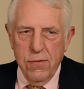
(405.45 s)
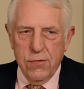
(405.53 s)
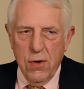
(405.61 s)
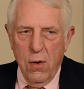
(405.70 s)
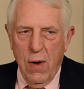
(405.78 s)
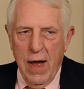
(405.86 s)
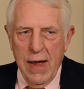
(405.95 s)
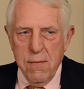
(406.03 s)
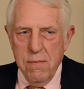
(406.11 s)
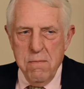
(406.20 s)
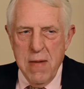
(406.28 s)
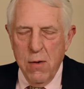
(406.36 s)
So
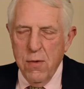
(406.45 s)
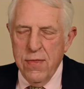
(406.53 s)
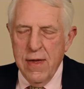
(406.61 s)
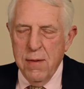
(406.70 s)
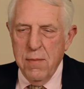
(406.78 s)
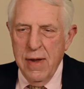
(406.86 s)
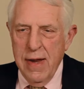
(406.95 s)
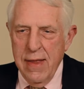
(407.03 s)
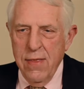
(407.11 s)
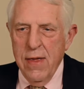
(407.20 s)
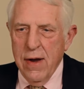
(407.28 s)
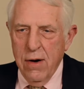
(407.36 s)
I met with them
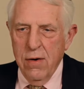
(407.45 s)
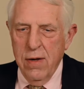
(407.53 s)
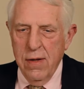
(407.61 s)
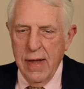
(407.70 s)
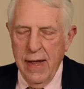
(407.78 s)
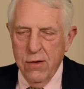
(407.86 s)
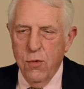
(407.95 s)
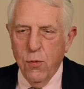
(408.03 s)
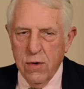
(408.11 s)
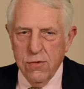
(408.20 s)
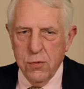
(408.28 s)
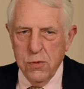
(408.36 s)
in their
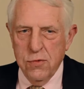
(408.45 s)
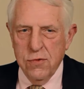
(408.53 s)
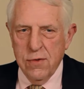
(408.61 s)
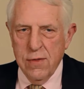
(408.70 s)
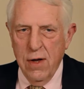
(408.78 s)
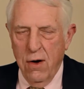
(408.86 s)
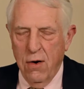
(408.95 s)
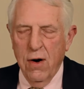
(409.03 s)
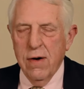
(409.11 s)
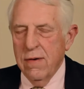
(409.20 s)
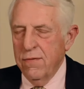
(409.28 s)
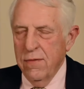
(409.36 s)
headquarters, which is in the
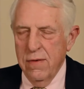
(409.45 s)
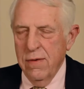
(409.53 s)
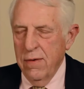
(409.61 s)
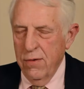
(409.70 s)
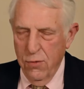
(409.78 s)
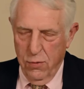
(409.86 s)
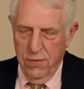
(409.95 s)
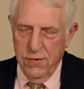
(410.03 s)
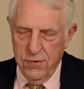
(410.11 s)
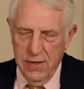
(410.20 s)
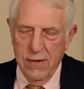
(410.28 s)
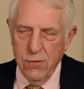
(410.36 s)
heart of
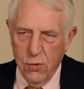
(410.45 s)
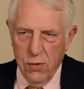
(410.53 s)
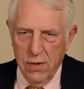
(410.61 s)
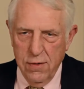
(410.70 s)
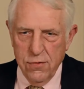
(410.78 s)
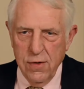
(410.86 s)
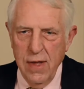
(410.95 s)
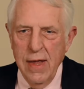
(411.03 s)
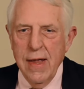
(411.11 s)
the city of New Orleans.